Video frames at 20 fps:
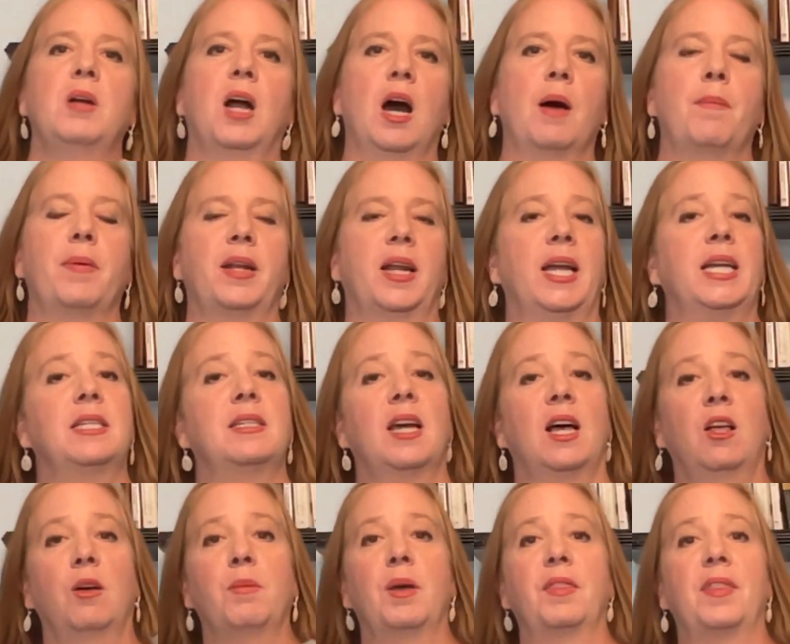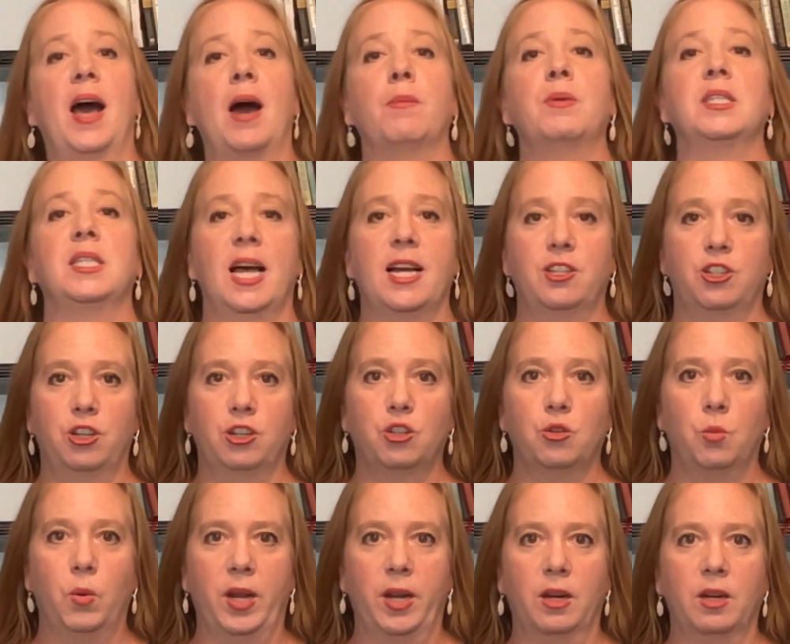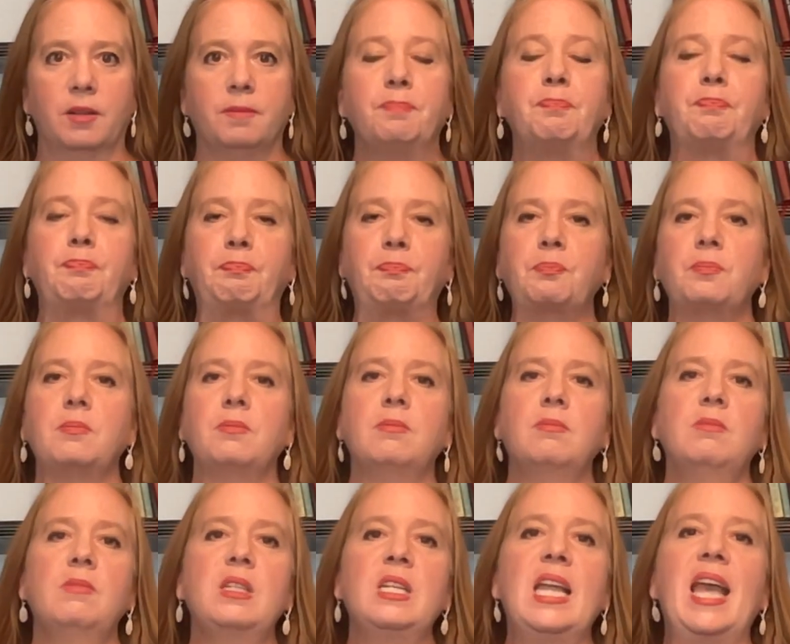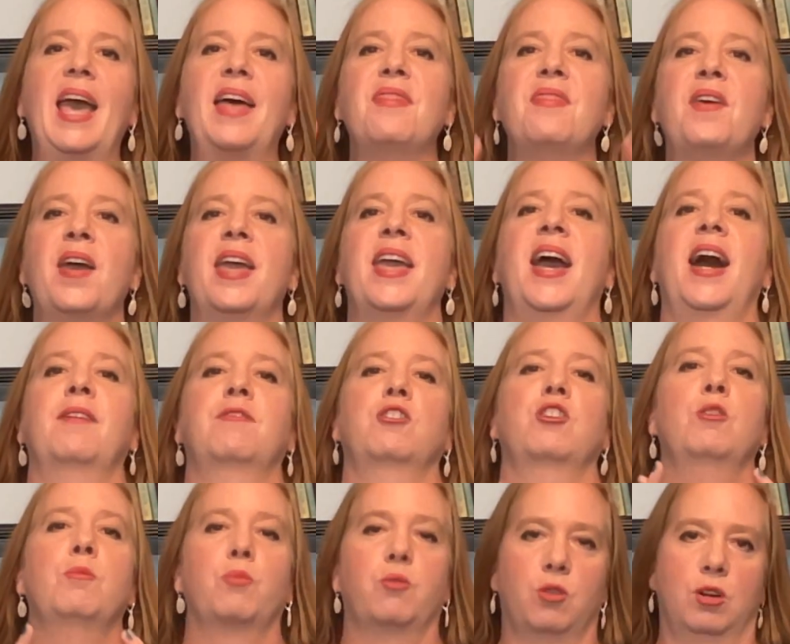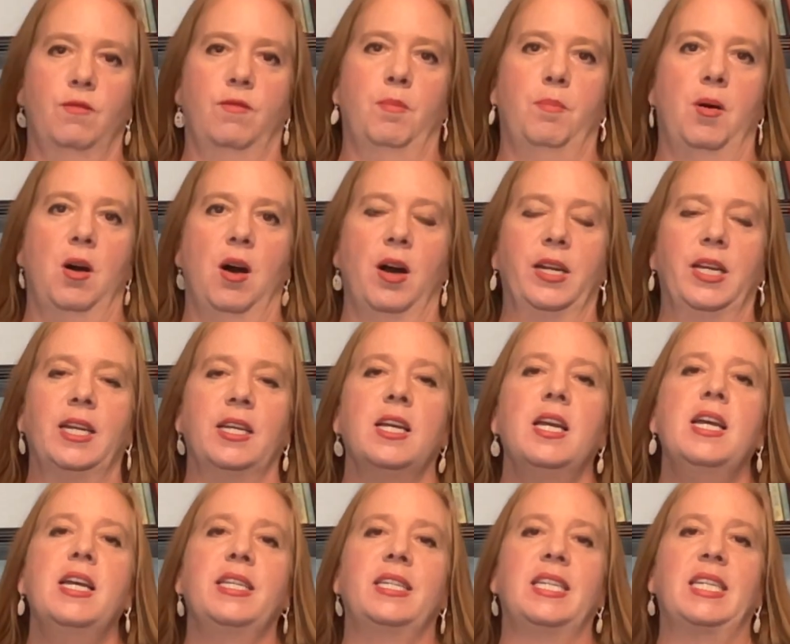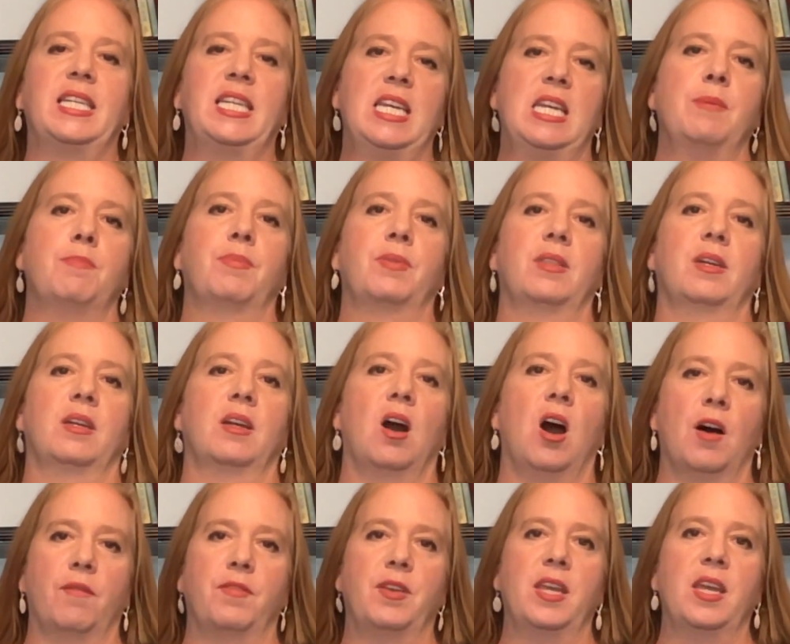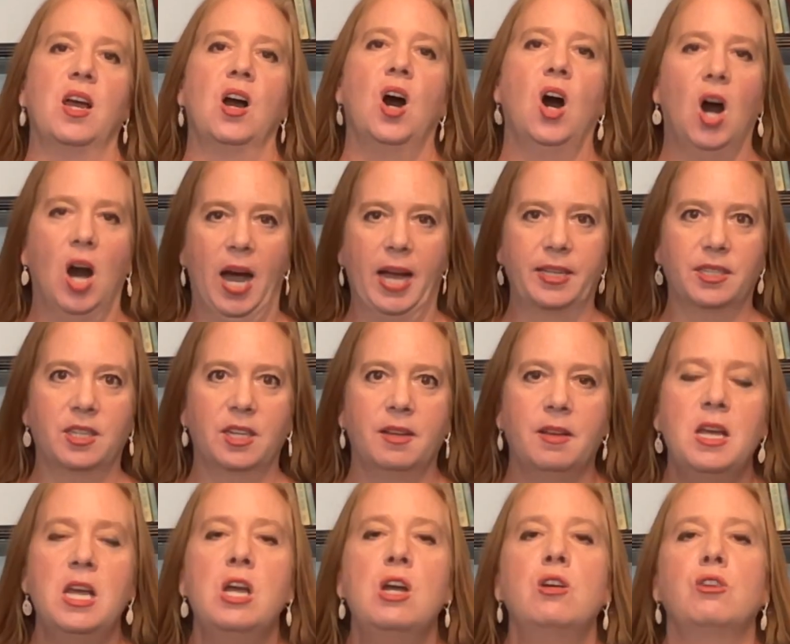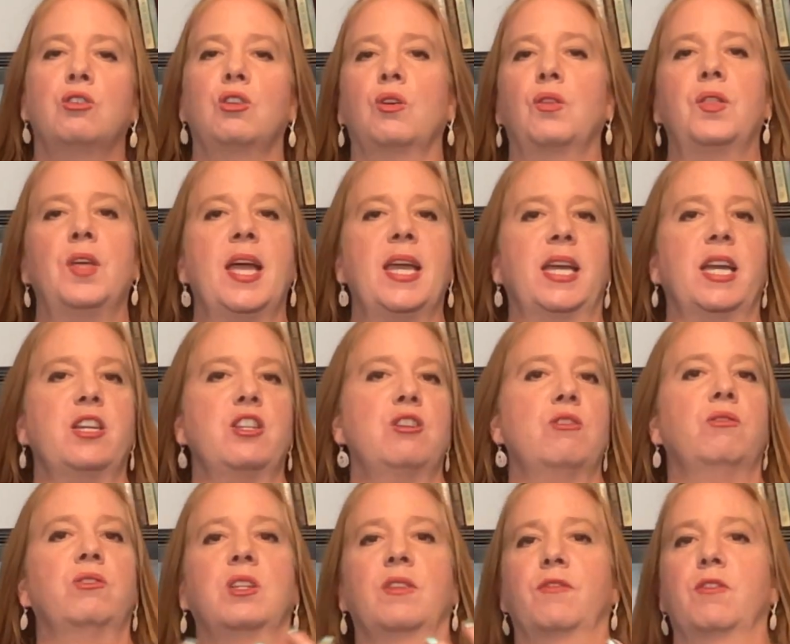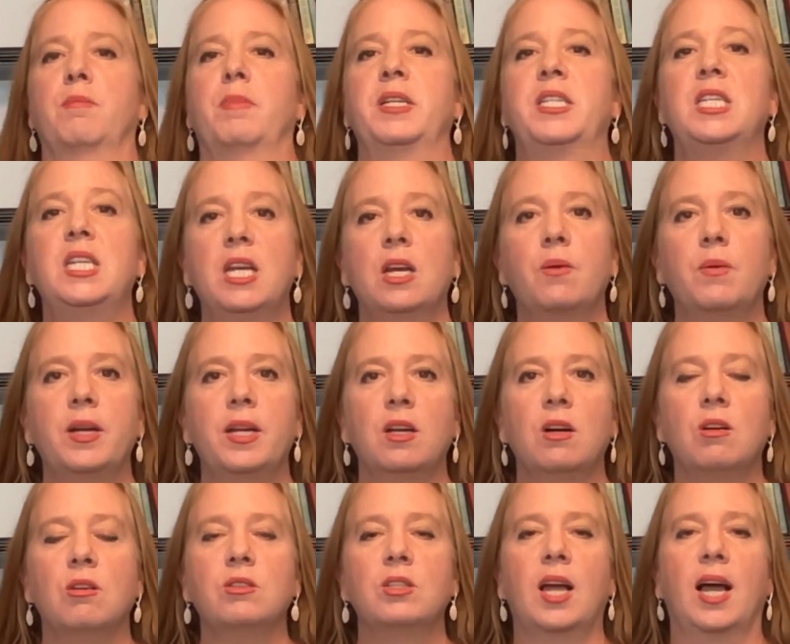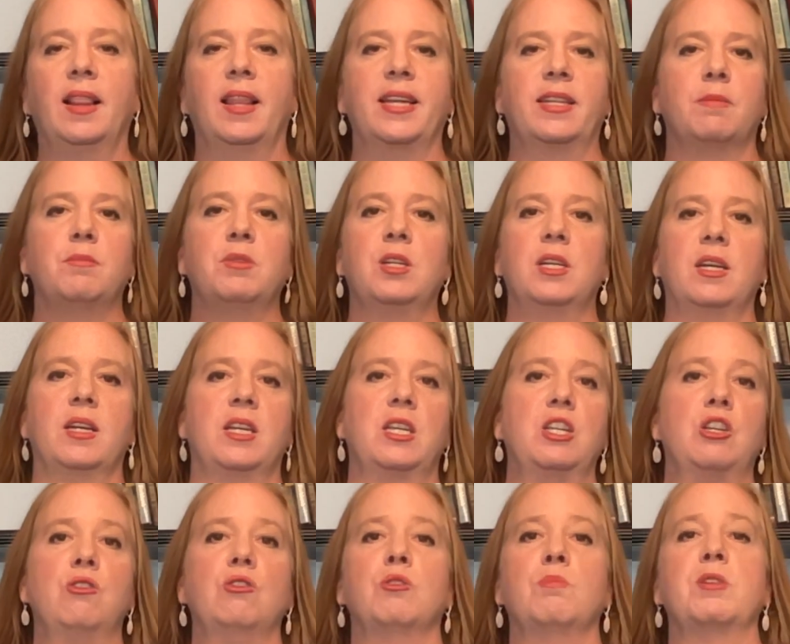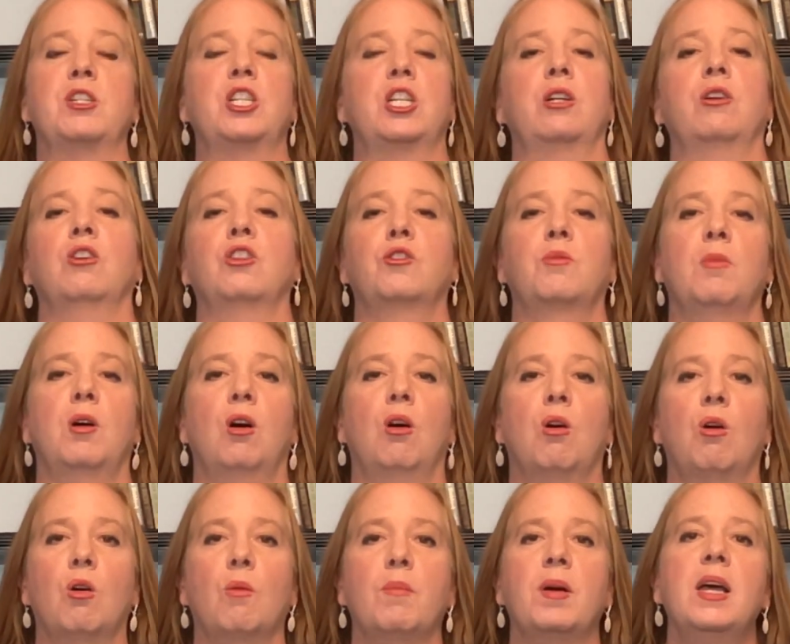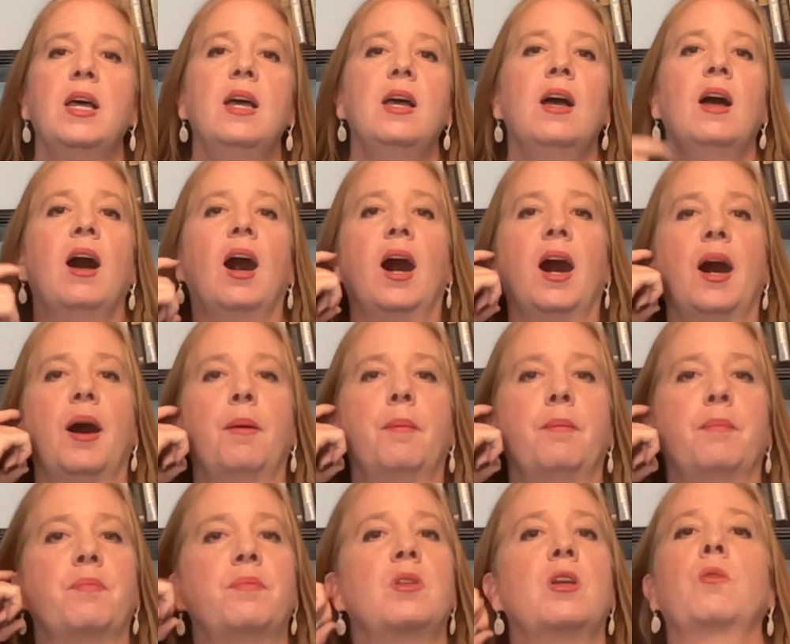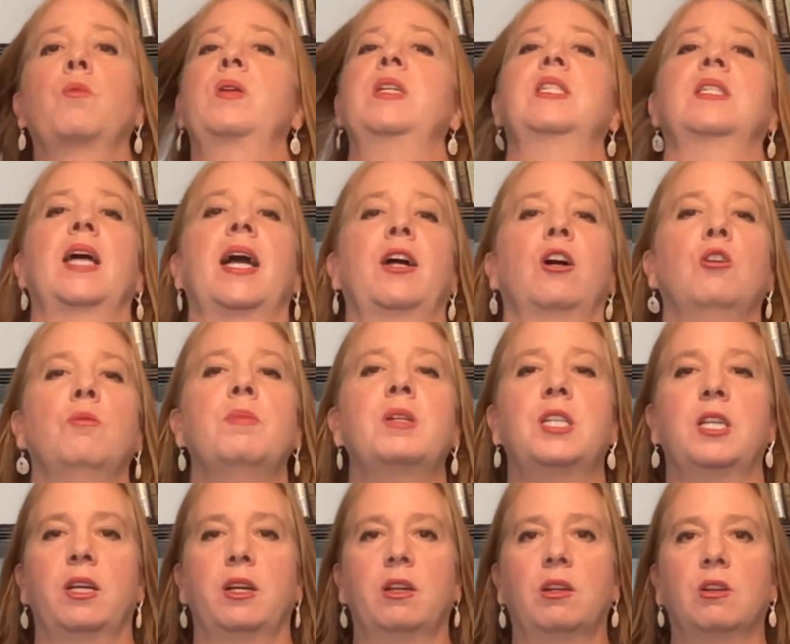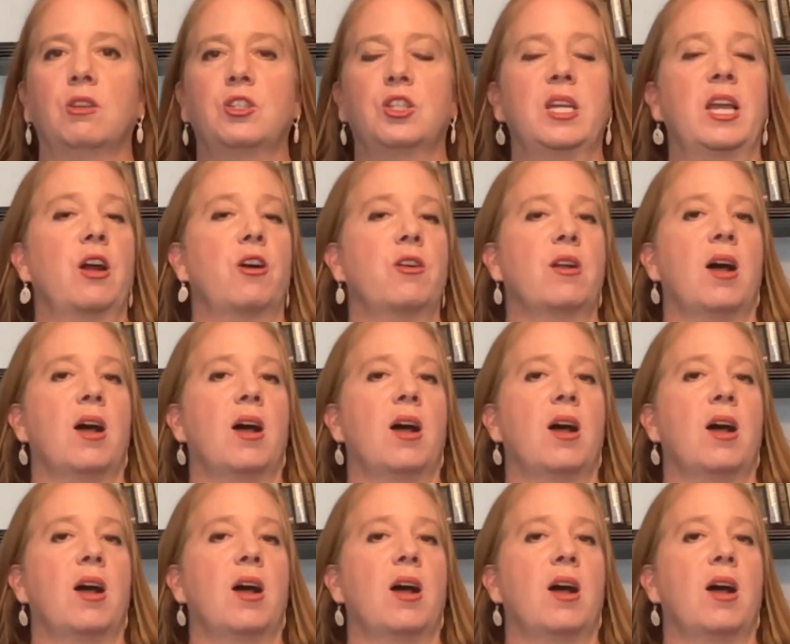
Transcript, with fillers: cup and I tell them that that was last year's winner, and they have to improve upon it to keep the coffee hot. So they can use different materials. I like them to use materials from home, recycled materials. They are